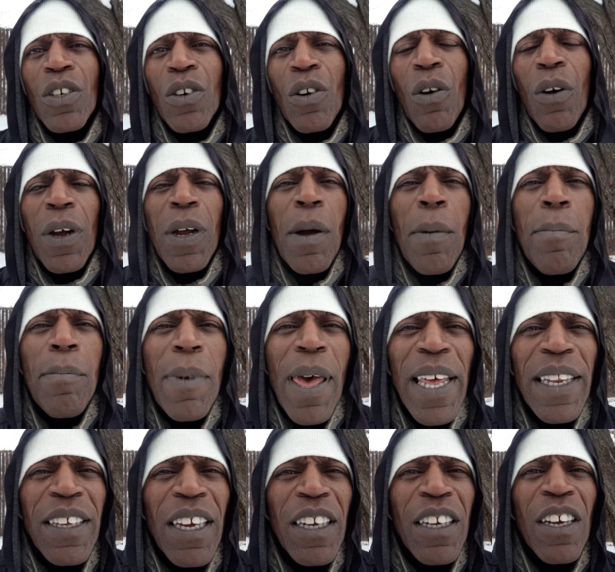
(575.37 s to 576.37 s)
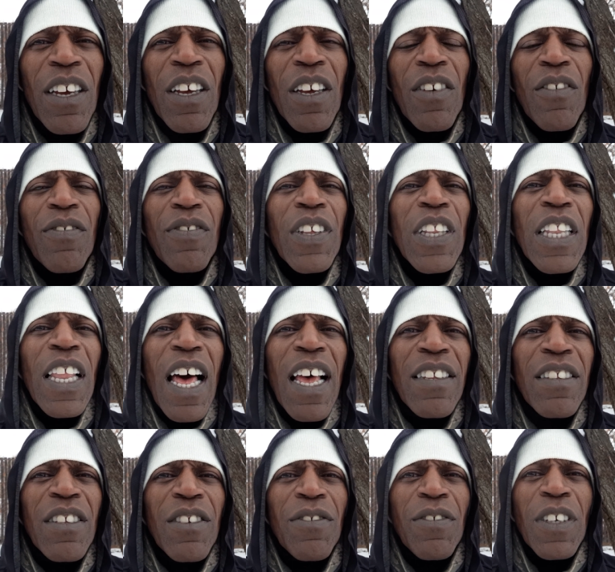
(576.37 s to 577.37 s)
or Hermetic
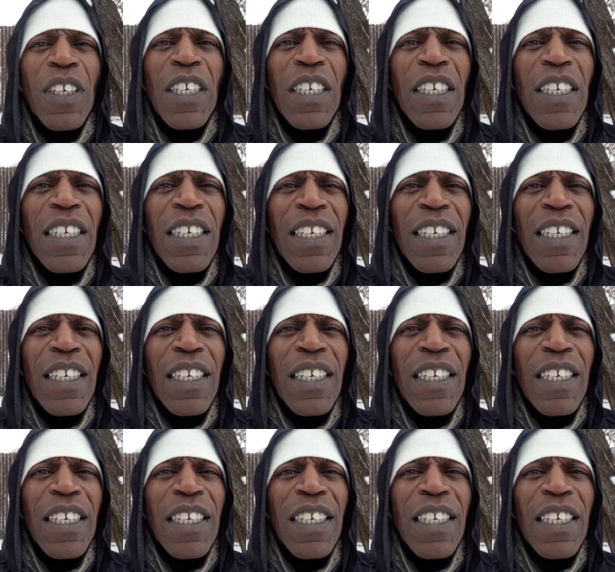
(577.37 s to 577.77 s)
philosophy,